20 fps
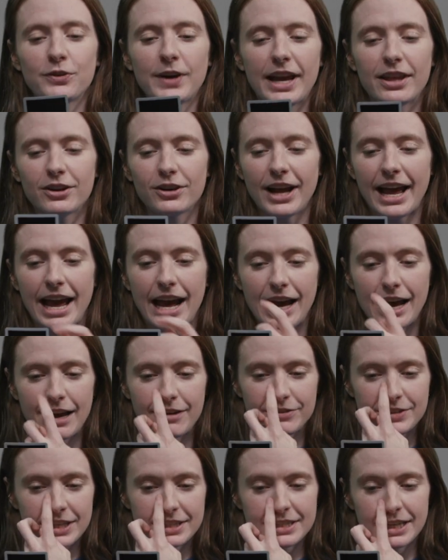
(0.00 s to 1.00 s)
you rather
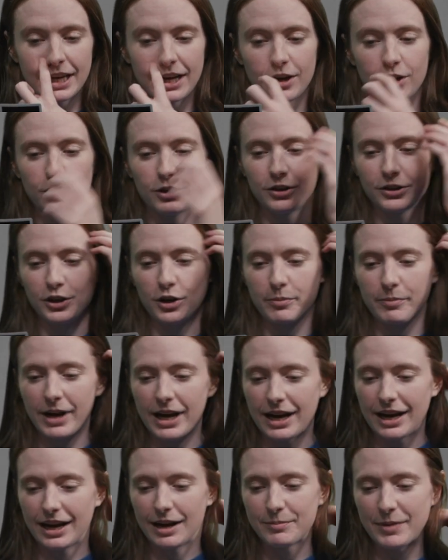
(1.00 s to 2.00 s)
have to tell your
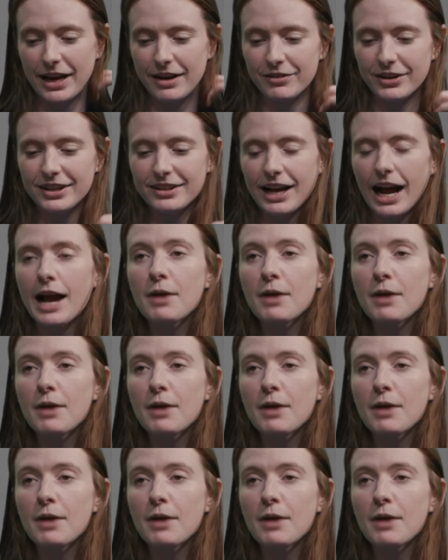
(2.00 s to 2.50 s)
mom everything?